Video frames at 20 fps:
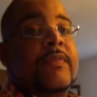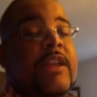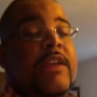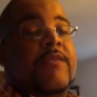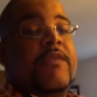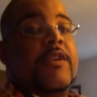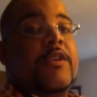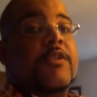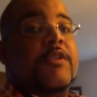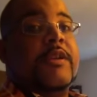
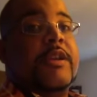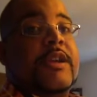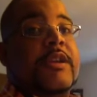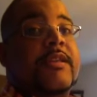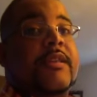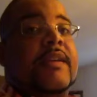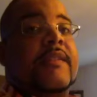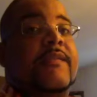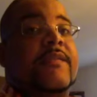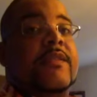even though you could hear
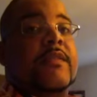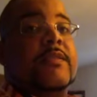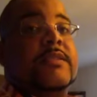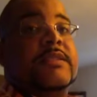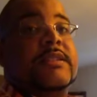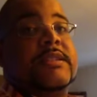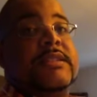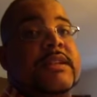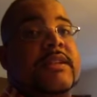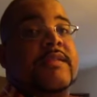the
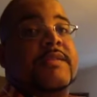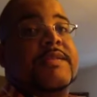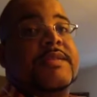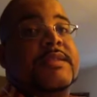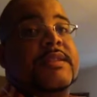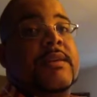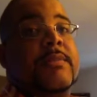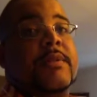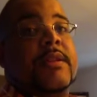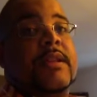influences of
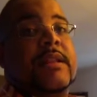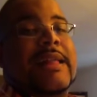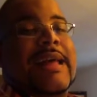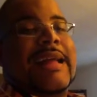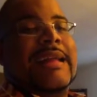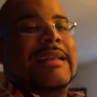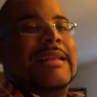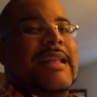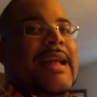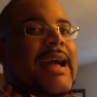some of the
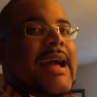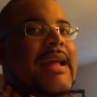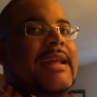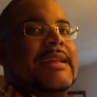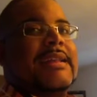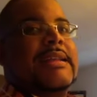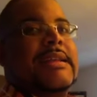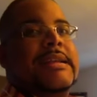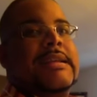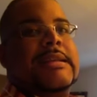like
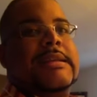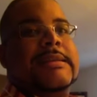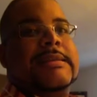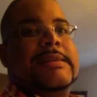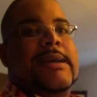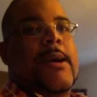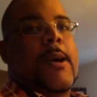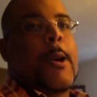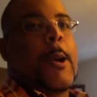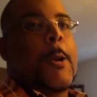90s
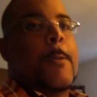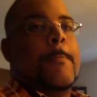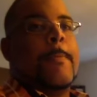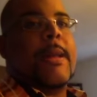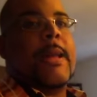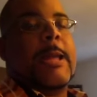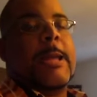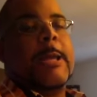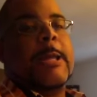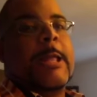
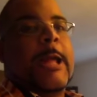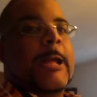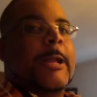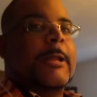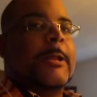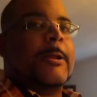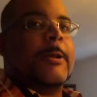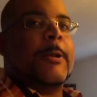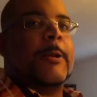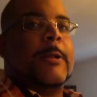R&B, like
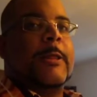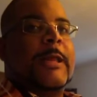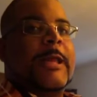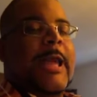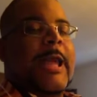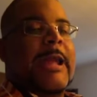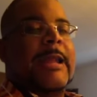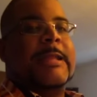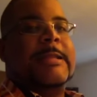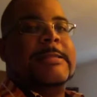the early
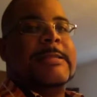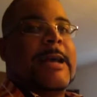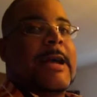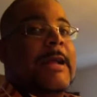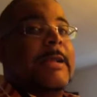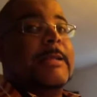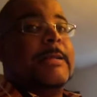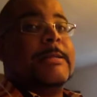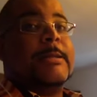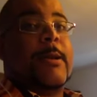80s,
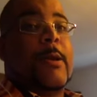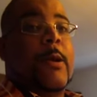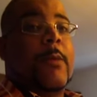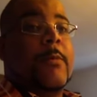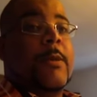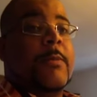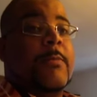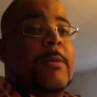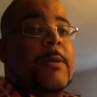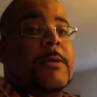90s
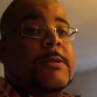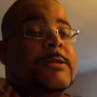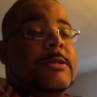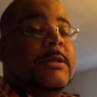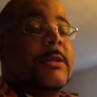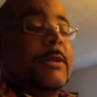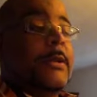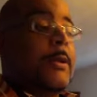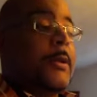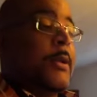R&B
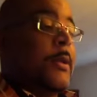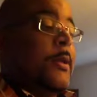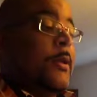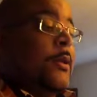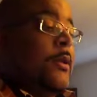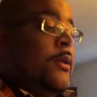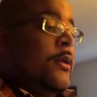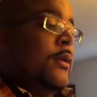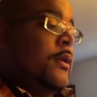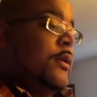music.
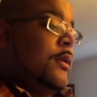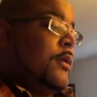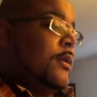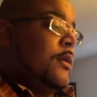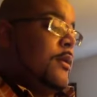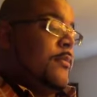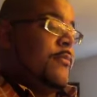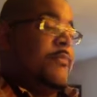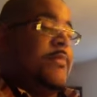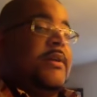
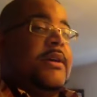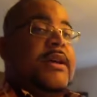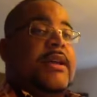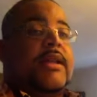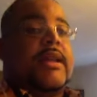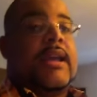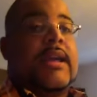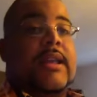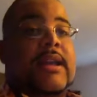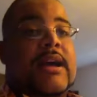But
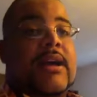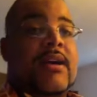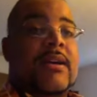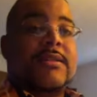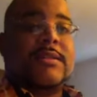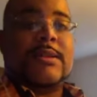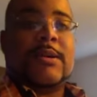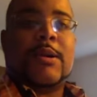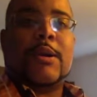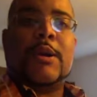and I
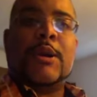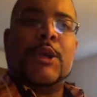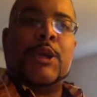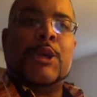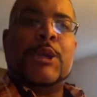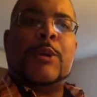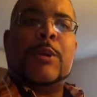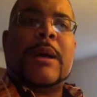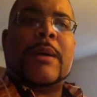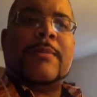also heard, you
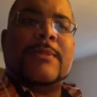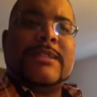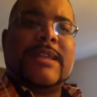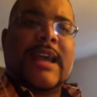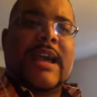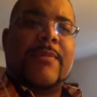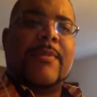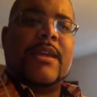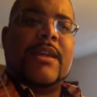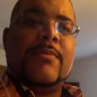know, I was
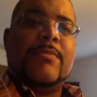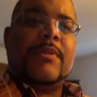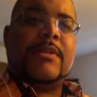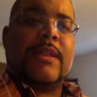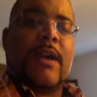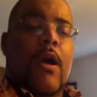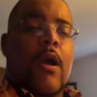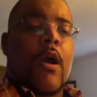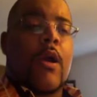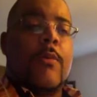happy he put
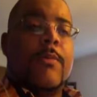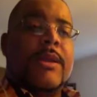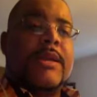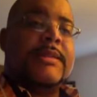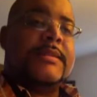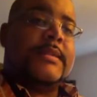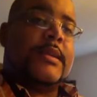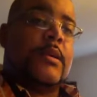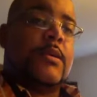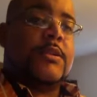the R&B,
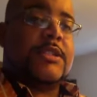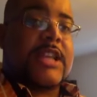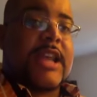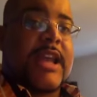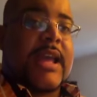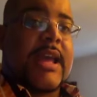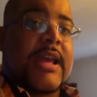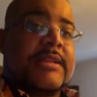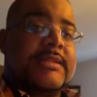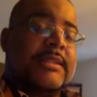soul,
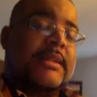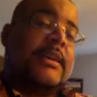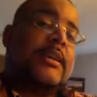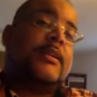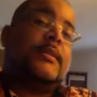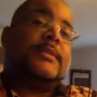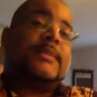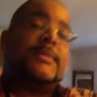jazz. I heard